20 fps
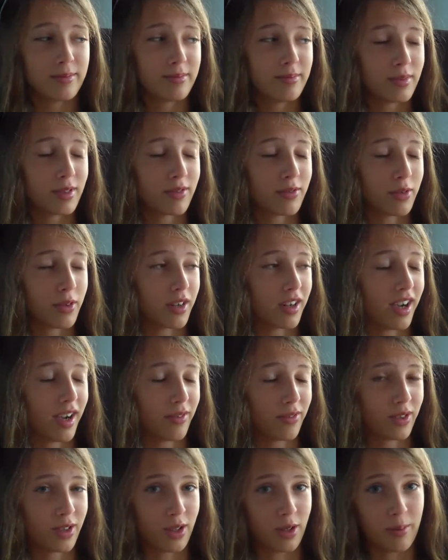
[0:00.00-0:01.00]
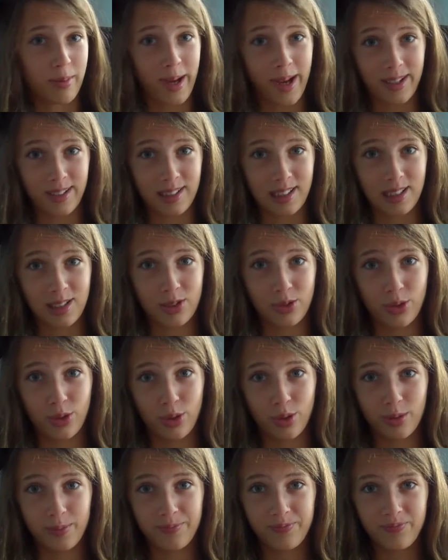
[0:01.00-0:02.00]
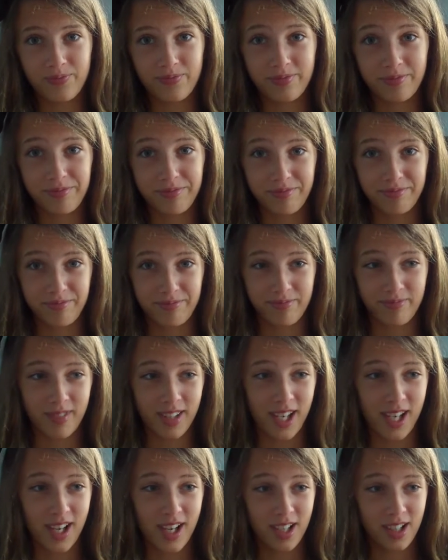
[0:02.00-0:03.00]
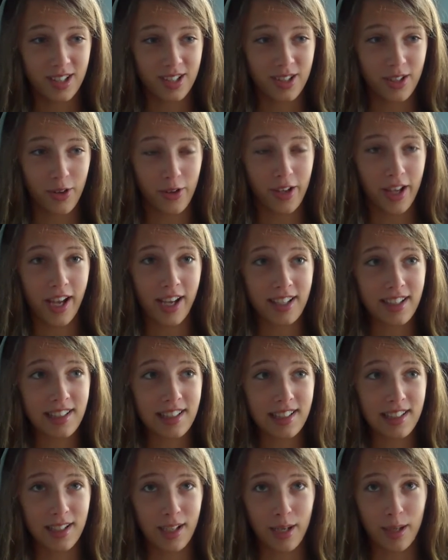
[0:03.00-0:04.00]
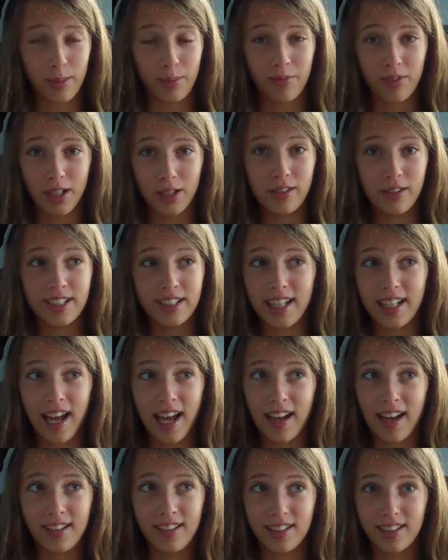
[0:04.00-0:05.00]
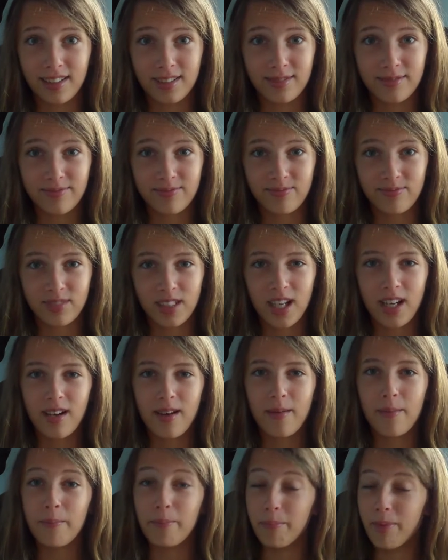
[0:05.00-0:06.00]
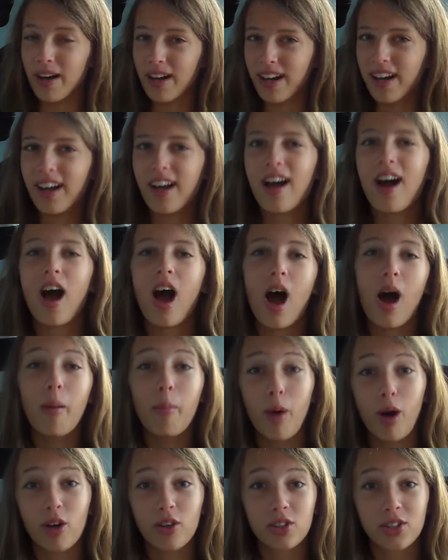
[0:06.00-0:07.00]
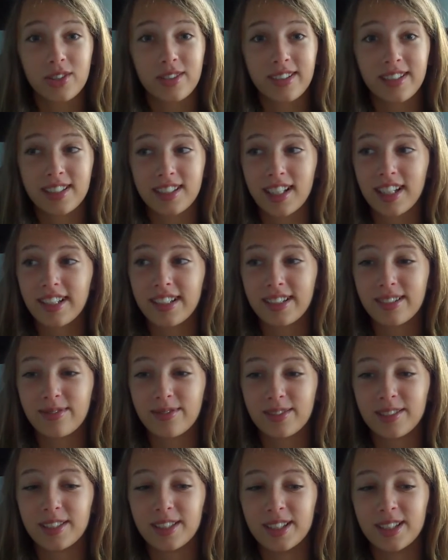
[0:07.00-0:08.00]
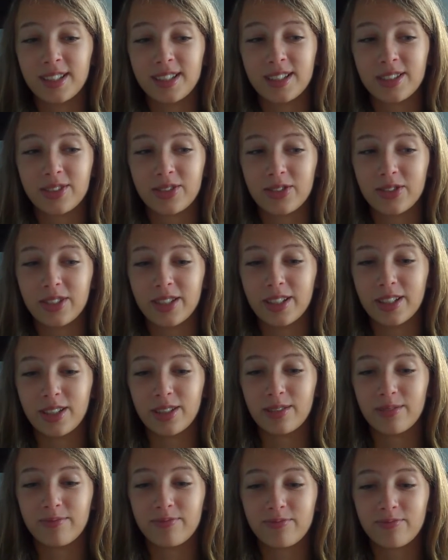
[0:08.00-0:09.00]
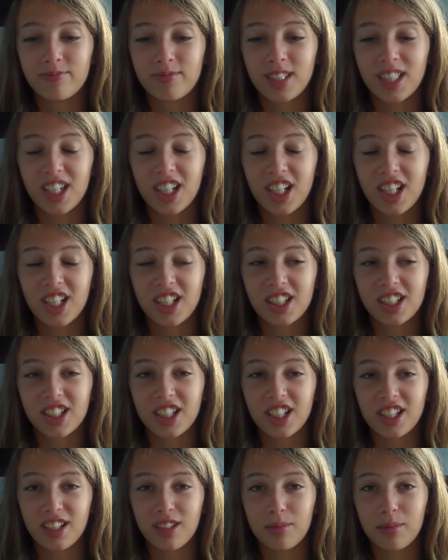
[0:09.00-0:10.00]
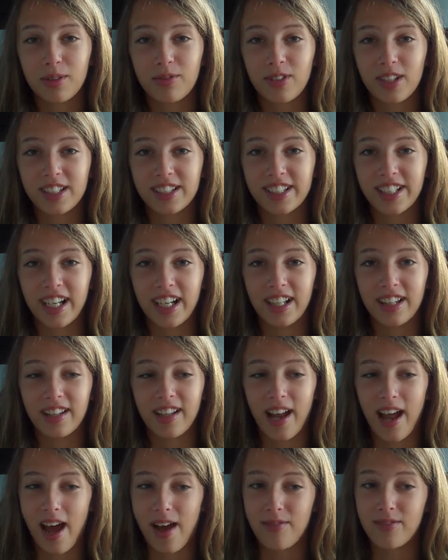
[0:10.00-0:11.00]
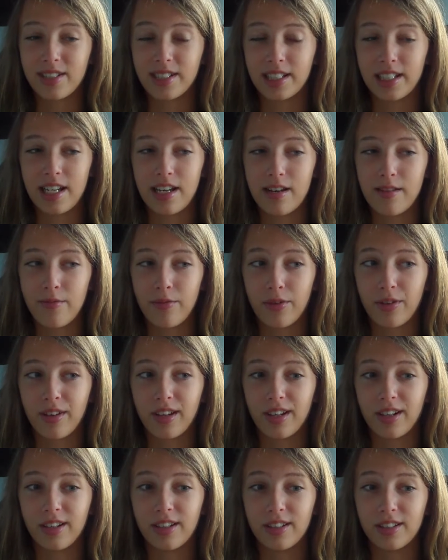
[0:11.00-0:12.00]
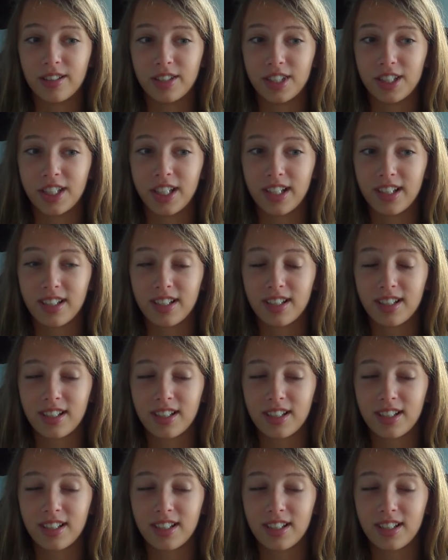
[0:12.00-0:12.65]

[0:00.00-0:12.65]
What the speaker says: before I have to go back to school. So yes, I'm very sad. But I'm also excited for the new school year. Seeing all my friends again that I haven't seen for legit,